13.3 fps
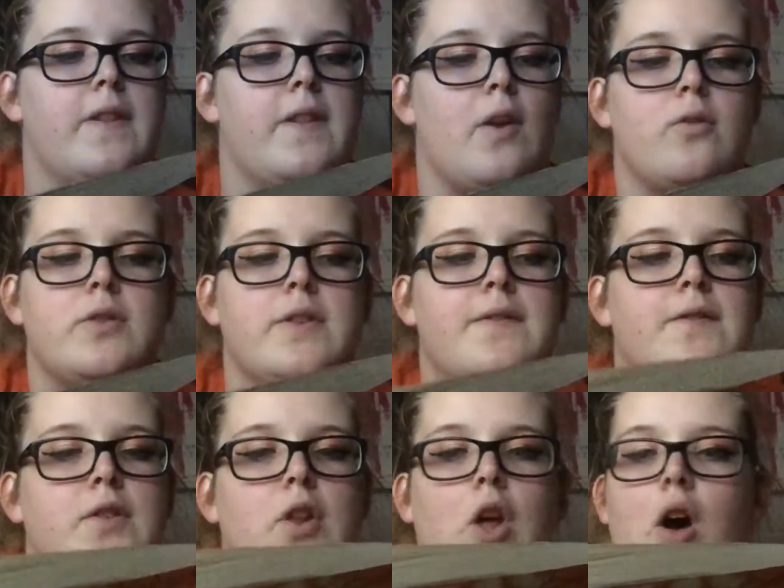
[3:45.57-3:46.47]
the only
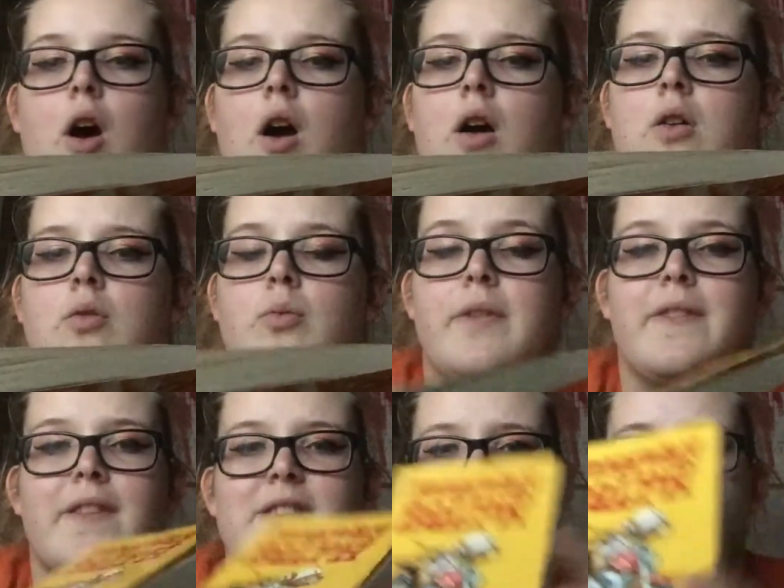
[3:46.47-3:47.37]
flaw
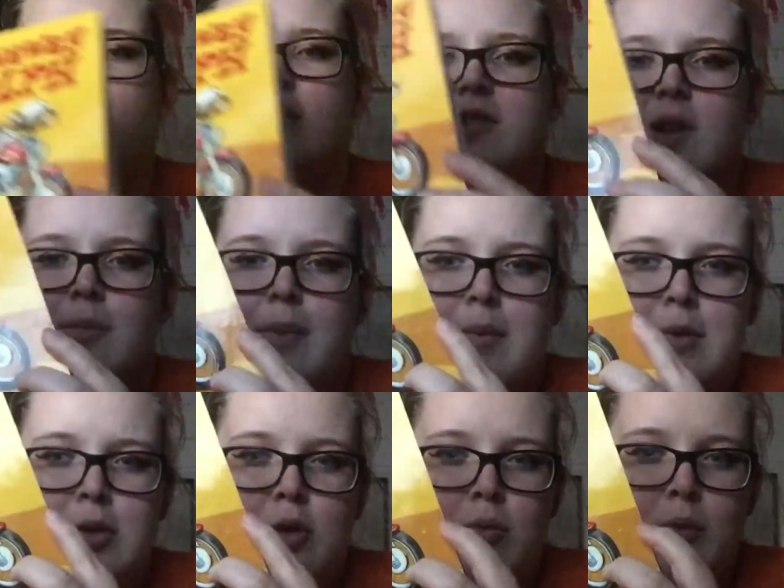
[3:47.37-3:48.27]
with this book. It's got maybe
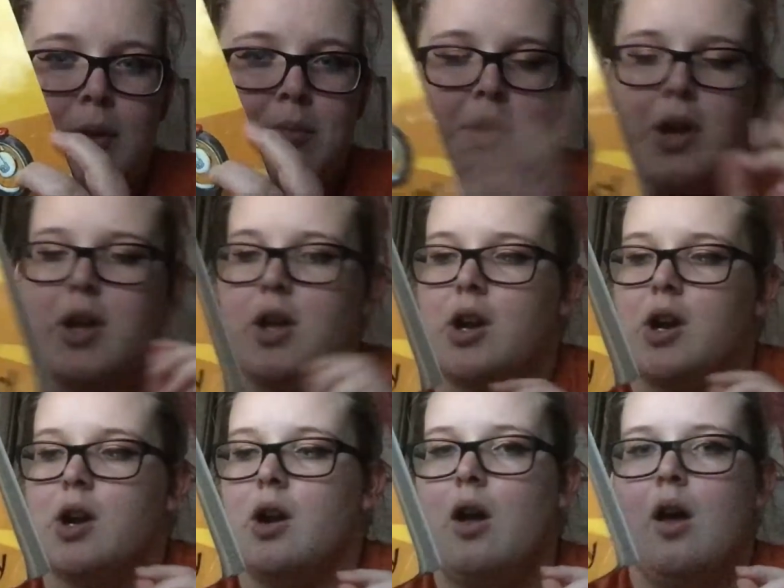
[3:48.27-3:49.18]
a little rip right
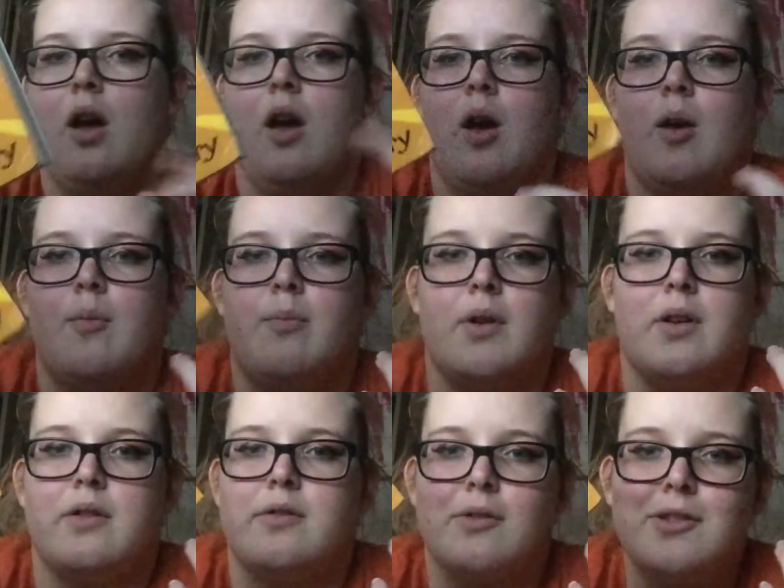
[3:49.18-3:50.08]
here,
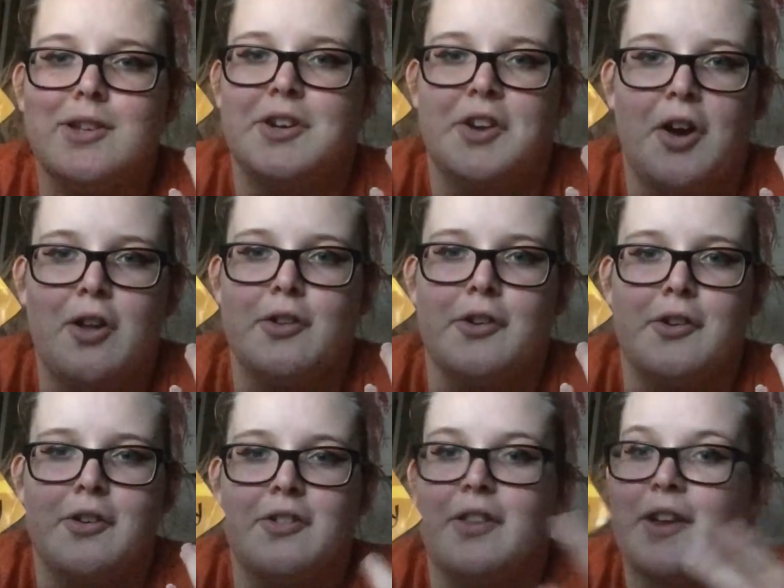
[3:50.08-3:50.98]
but it's only
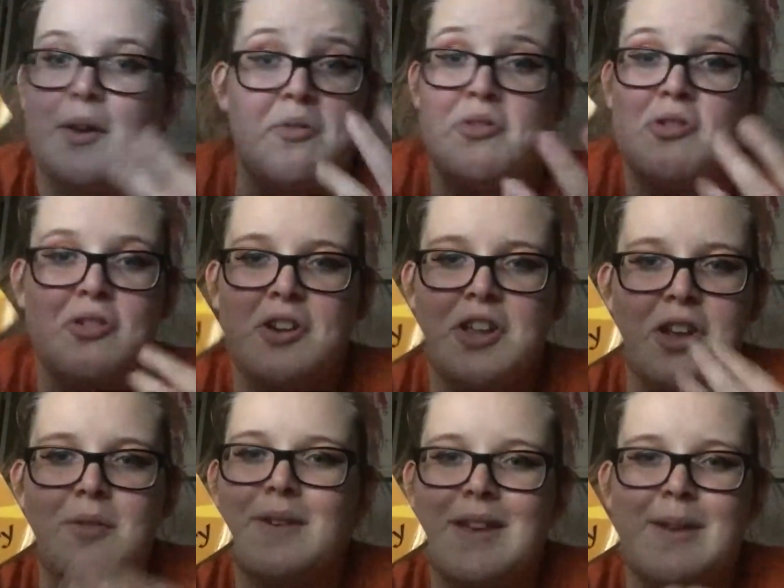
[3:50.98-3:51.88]
$1. Like, you're gonna
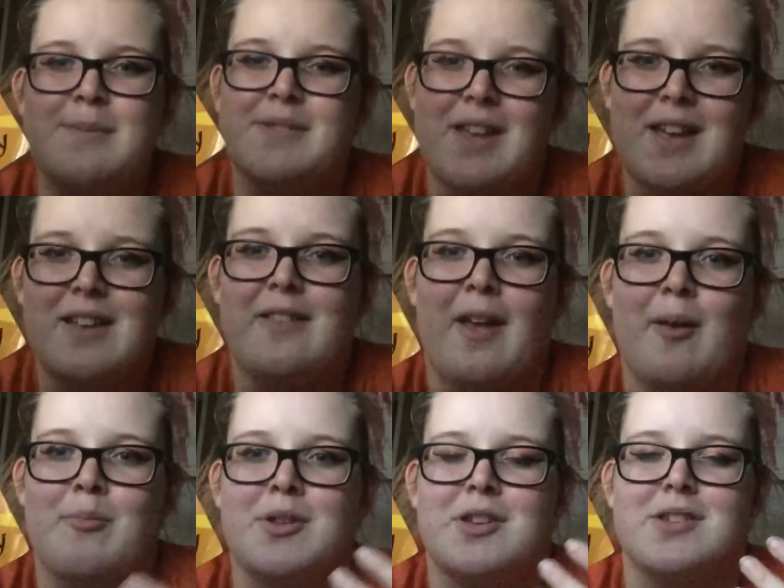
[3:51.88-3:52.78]
hear me keep saying
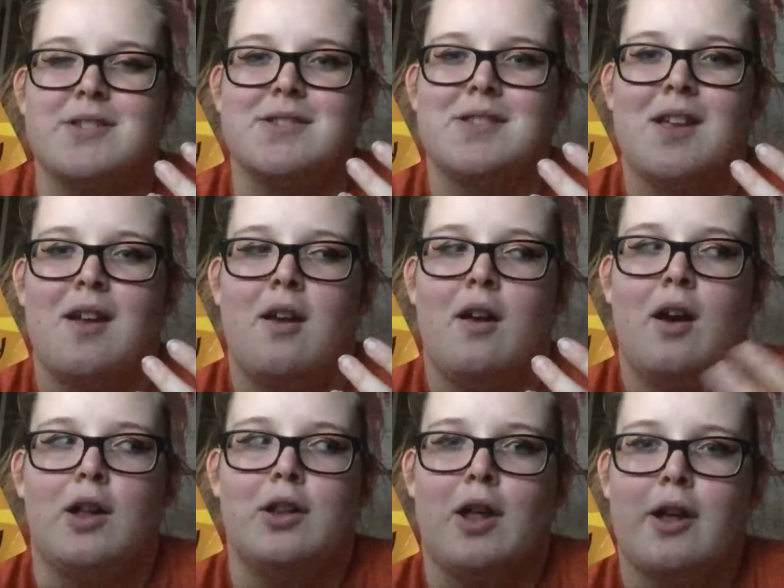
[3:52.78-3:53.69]
that because
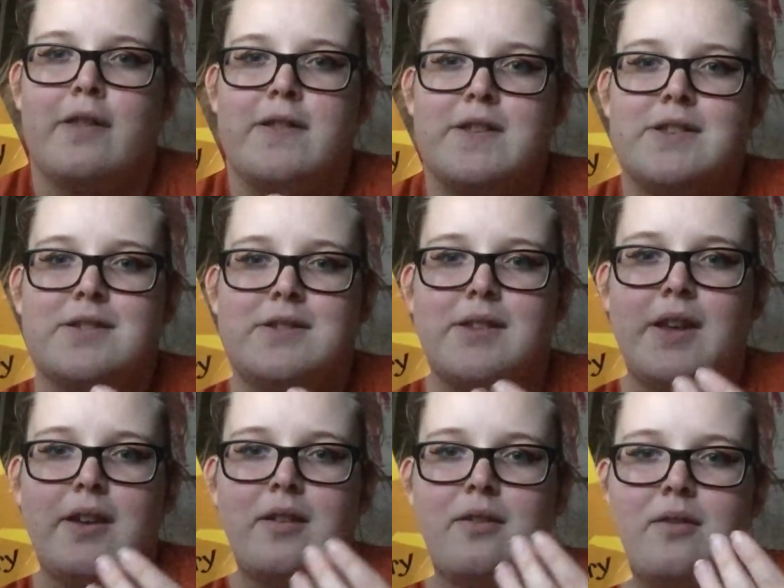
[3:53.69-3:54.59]
a lot of these
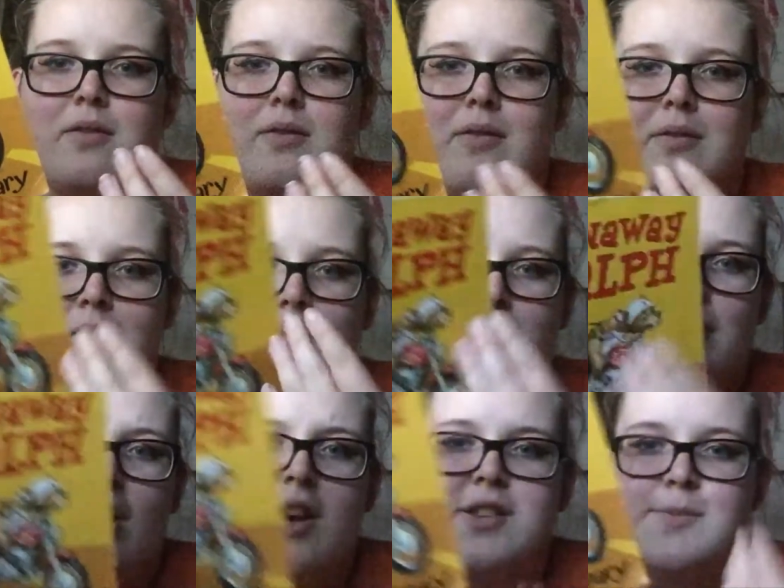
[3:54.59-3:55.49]
like
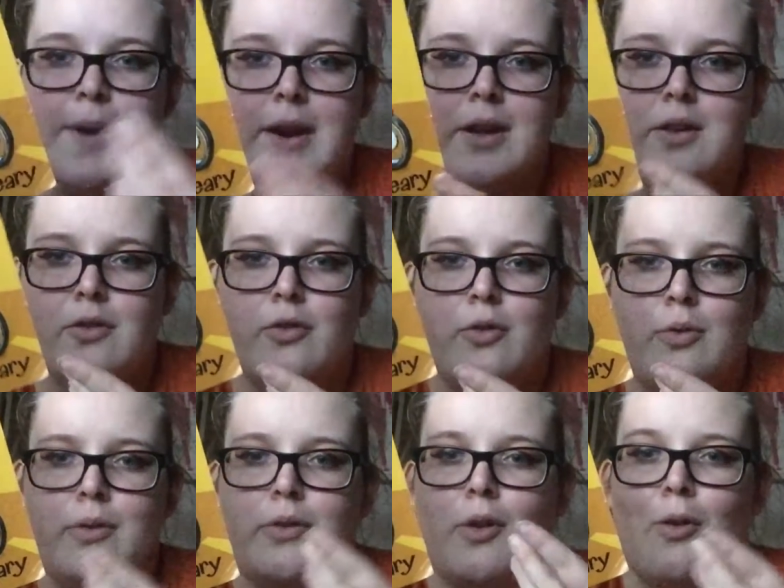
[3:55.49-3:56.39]
cosmetic
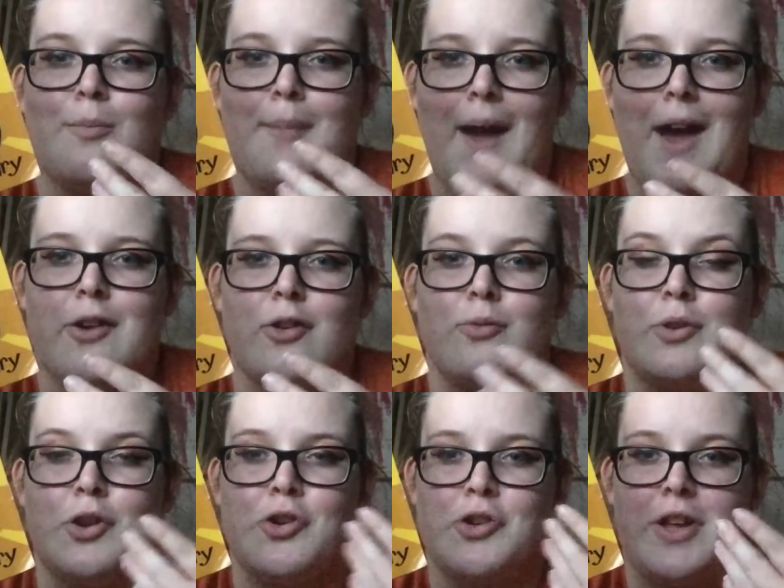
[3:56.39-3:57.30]
issues don't matter
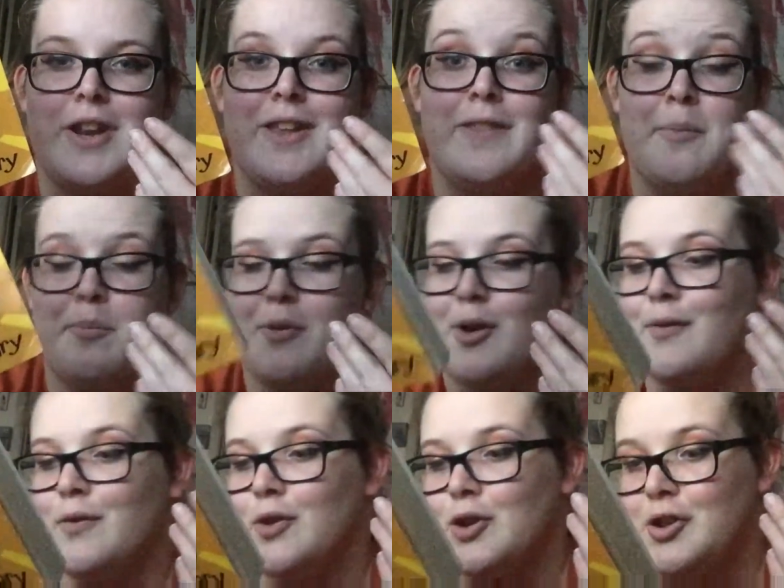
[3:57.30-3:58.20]
when you're getting the book
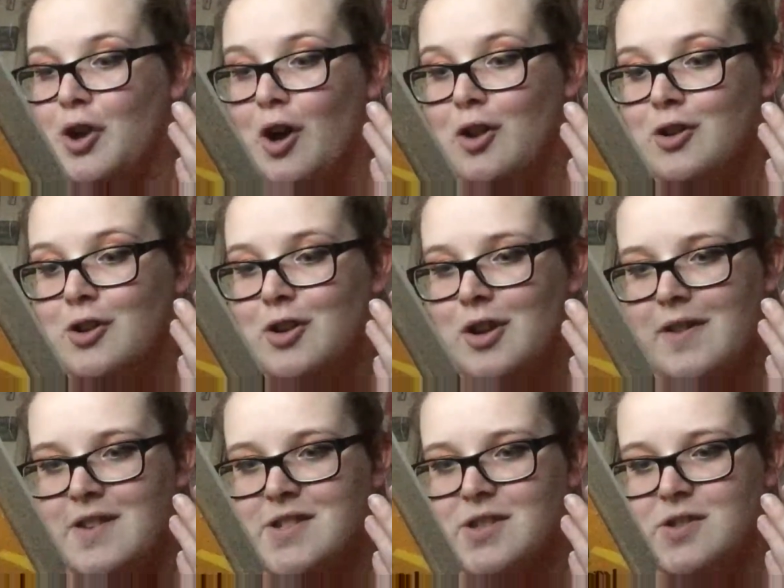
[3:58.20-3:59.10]
for $1,
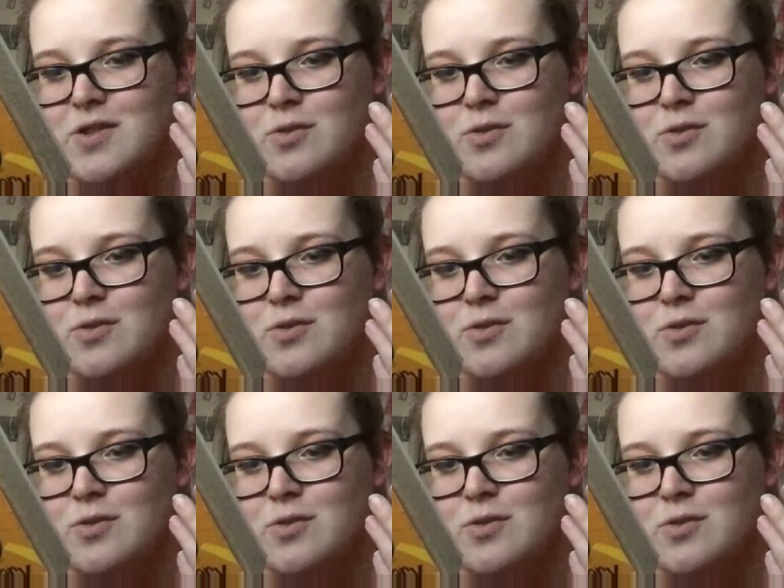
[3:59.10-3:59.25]
and this is